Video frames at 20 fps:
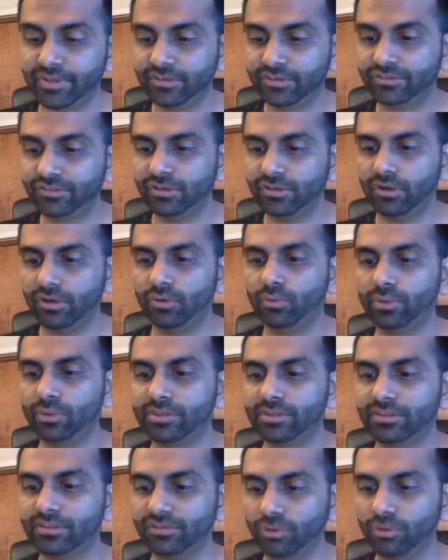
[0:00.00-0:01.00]
So
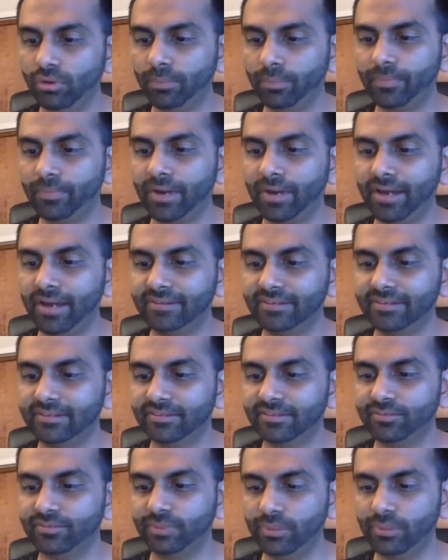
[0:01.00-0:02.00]
with this whole process,
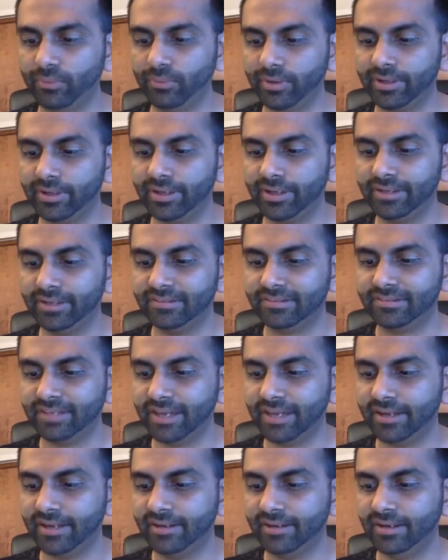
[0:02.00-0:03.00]
if we were to
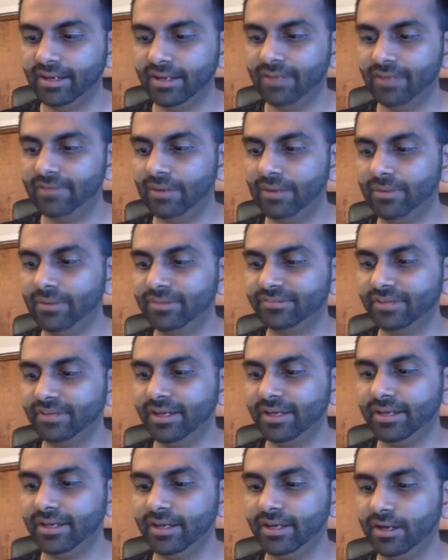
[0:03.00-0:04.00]
instead, if I were to
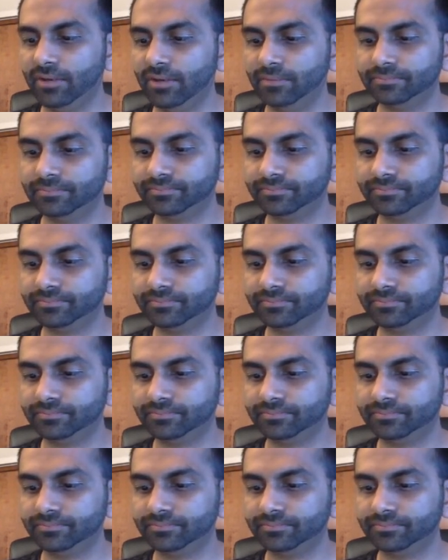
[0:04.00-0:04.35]
say, you know,